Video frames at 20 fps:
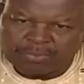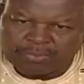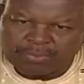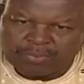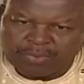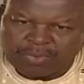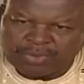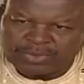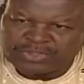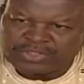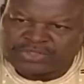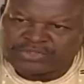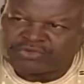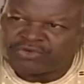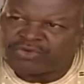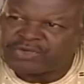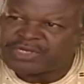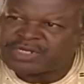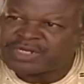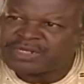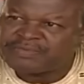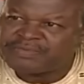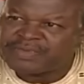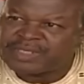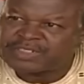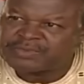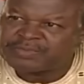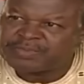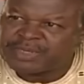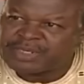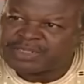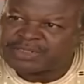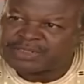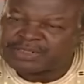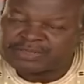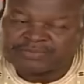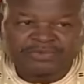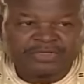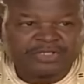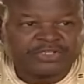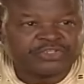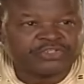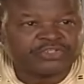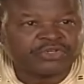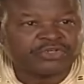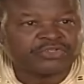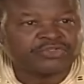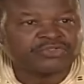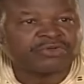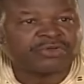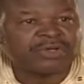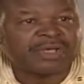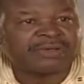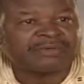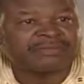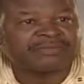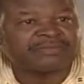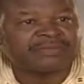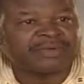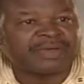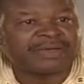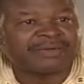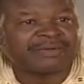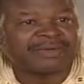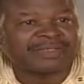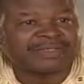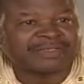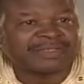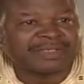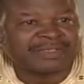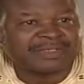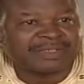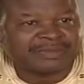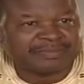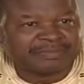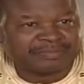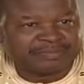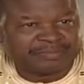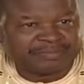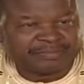What is wrong in the first place is for the church to have arrested him.